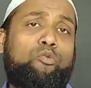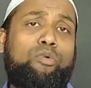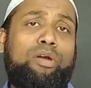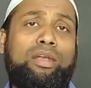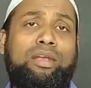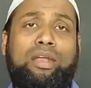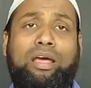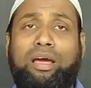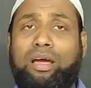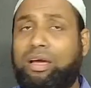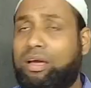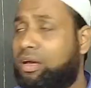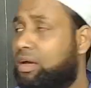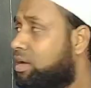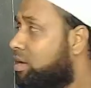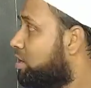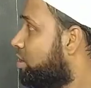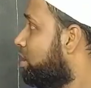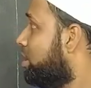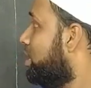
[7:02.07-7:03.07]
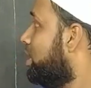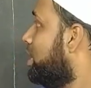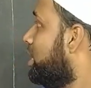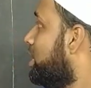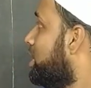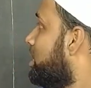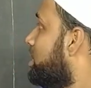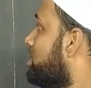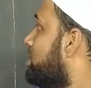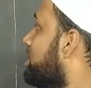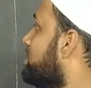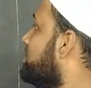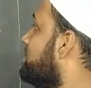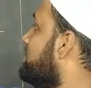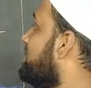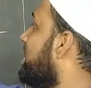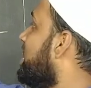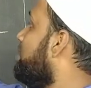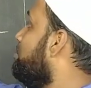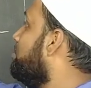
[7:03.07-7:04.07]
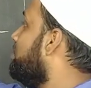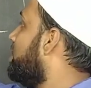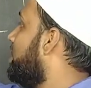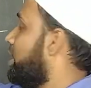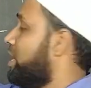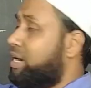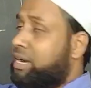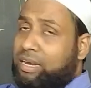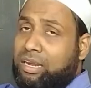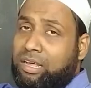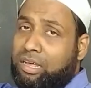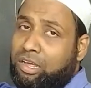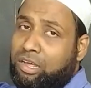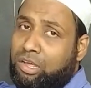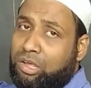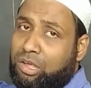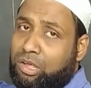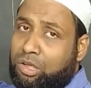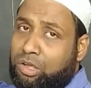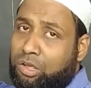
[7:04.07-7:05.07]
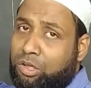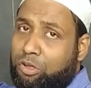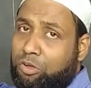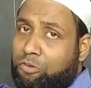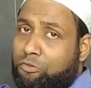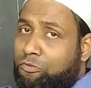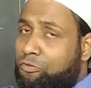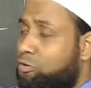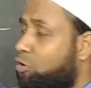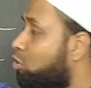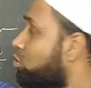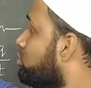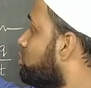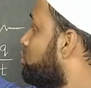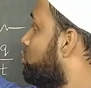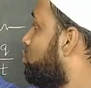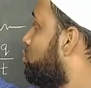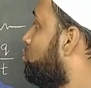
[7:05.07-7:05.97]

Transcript: when the same current flows